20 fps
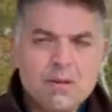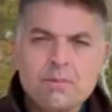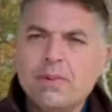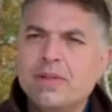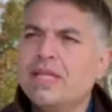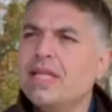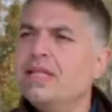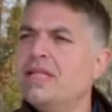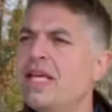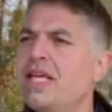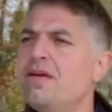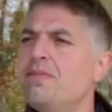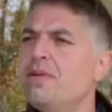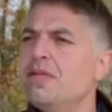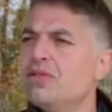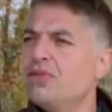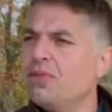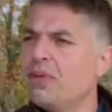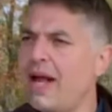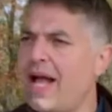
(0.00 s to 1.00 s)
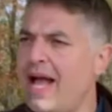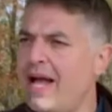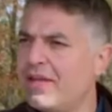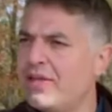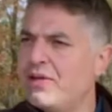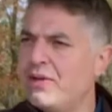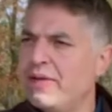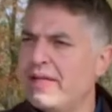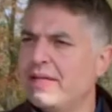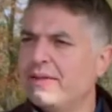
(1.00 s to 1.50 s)
But the demons were
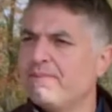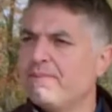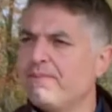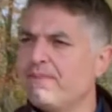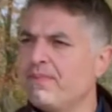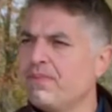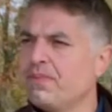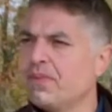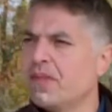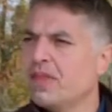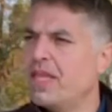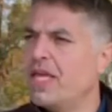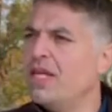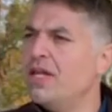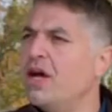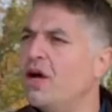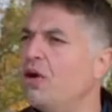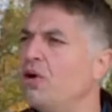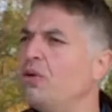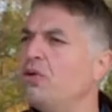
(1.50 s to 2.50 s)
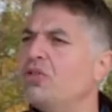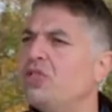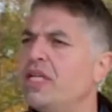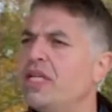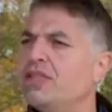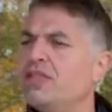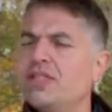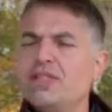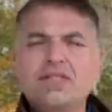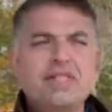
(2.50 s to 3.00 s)
accurate. They know who
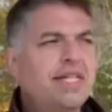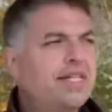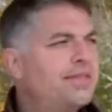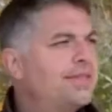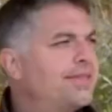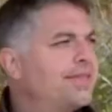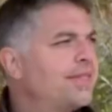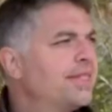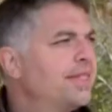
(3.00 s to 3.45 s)
Jesus is.